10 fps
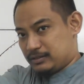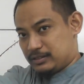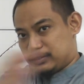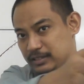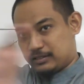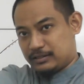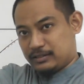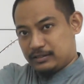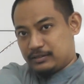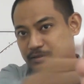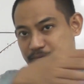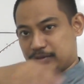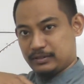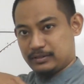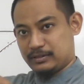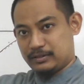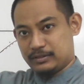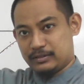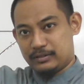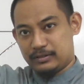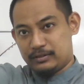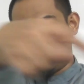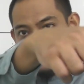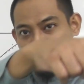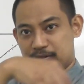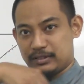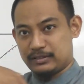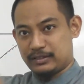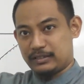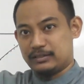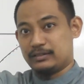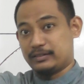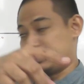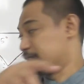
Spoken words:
this triangle here, meaning here, that triangle there,